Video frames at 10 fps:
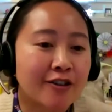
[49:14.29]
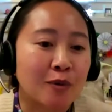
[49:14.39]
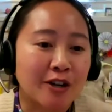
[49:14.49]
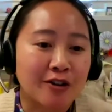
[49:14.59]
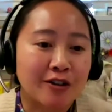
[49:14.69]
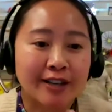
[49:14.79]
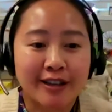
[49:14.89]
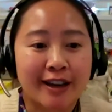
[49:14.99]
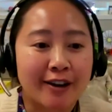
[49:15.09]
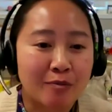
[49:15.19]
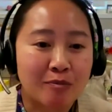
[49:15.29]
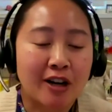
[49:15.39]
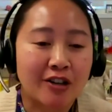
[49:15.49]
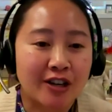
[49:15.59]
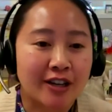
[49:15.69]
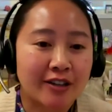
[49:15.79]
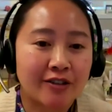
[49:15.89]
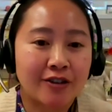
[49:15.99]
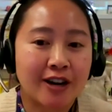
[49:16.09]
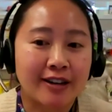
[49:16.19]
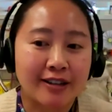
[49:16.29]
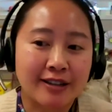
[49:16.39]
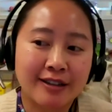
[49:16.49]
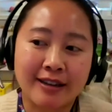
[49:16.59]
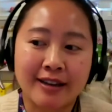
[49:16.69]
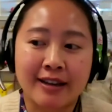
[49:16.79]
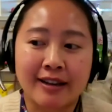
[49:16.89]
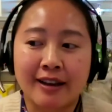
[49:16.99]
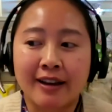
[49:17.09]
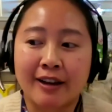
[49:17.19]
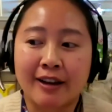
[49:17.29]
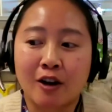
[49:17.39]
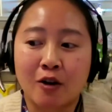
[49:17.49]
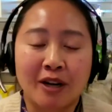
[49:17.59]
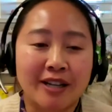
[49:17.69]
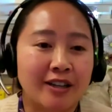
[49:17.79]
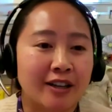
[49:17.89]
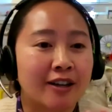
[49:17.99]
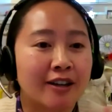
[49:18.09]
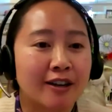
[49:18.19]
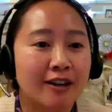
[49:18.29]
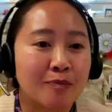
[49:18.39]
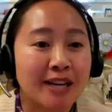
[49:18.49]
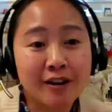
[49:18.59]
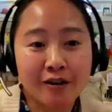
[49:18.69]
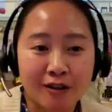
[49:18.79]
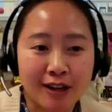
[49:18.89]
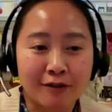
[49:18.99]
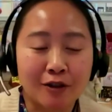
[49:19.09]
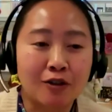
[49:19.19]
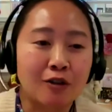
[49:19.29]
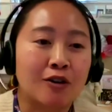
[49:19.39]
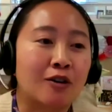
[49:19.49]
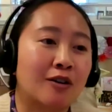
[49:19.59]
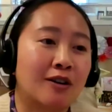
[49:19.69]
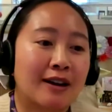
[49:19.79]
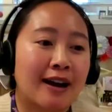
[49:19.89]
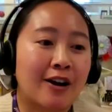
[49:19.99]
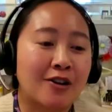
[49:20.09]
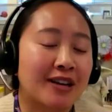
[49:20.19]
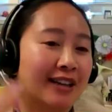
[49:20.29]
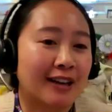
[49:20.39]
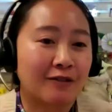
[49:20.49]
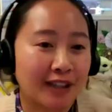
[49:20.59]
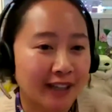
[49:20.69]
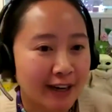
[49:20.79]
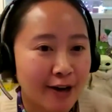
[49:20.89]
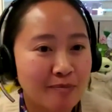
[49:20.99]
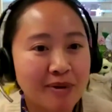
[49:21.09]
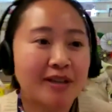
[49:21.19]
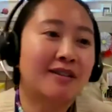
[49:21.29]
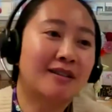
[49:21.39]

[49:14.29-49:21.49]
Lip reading: So when you're testing out a project, try to see like, oh, what's a good beginner level or how you can level it up.